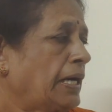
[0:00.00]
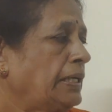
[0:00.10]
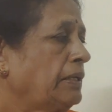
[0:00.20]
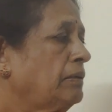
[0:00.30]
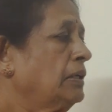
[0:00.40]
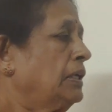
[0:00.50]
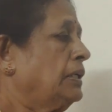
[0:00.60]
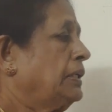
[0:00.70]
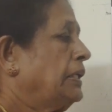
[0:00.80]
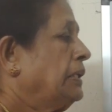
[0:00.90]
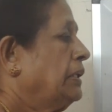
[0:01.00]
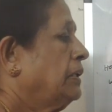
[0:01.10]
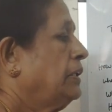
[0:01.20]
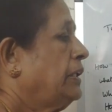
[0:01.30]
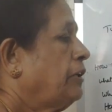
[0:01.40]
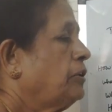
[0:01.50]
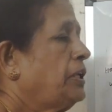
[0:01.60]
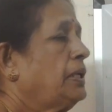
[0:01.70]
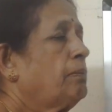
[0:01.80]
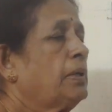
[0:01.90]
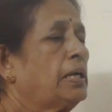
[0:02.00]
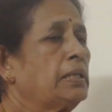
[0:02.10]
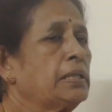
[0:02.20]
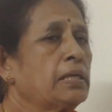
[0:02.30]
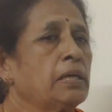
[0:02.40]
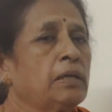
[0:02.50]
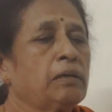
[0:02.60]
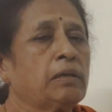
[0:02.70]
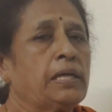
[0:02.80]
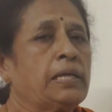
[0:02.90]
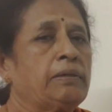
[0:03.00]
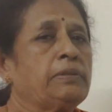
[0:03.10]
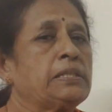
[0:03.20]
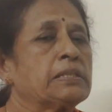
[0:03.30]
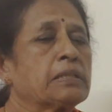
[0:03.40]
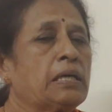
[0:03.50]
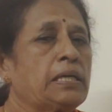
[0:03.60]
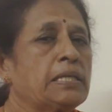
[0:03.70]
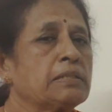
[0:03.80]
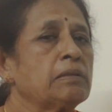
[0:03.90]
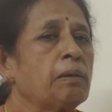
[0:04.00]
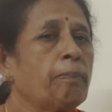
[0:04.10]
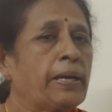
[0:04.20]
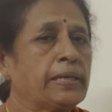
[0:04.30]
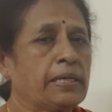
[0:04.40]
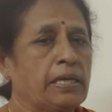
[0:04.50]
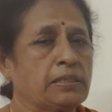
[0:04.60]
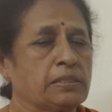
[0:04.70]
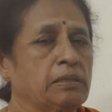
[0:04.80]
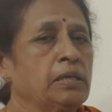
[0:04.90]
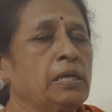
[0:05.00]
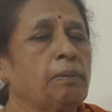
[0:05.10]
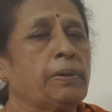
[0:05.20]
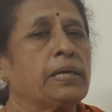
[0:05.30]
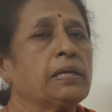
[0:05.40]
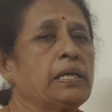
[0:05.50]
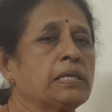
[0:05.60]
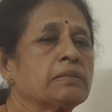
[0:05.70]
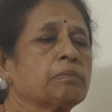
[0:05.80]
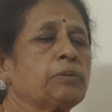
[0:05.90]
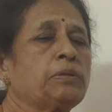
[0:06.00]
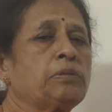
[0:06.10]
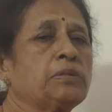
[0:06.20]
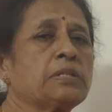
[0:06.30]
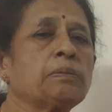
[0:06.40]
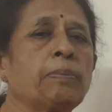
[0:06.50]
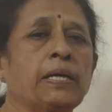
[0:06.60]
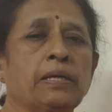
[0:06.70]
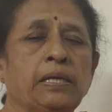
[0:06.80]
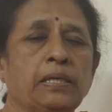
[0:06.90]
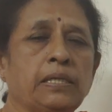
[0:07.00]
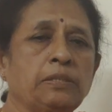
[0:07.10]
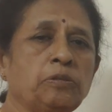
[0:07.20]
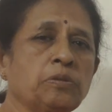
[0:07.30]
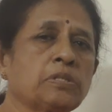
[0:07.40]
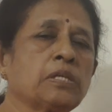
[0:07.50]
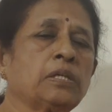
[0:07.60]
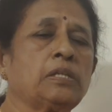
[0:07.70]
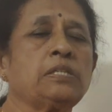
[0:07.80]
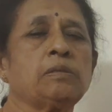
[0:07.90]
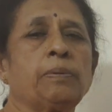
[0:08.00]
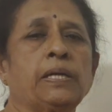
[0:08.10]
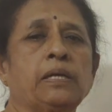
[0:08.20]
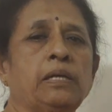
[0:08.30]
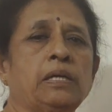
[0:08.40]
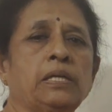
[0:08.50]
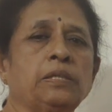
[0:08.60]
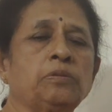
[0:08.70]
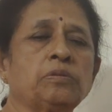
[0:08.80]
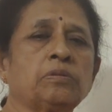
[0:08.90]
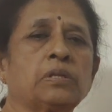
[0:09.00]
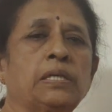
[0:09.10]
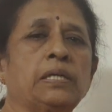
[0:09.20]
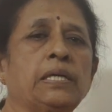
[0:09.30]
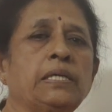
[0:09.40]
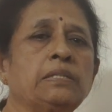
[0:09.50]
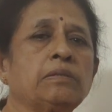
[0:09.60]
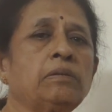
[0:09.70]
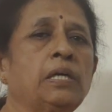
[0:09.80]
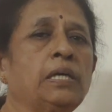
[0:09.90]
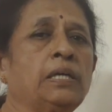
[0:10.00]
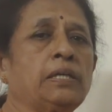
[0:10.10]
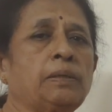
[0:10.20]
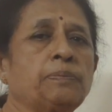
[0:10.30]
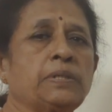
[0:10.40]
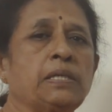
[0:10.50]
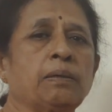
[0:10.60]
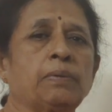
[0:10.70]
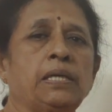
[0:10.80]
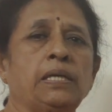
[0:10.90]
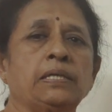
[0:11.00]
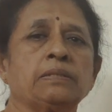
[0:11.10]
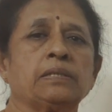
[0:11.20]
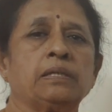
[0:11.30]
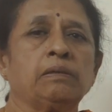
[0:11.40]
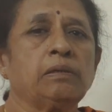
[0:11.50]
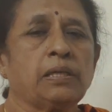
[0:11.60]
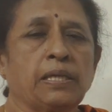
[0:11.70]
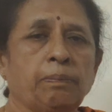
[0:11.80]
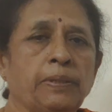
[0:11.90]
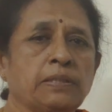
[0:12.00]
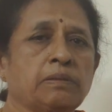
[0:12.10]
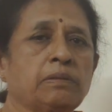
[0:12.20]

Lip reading: And in the duodenum, another gland which is called as pancreas. Pancreas produces pancreatic juice. This pancreatic juice contains trypsin, amylase and lipase.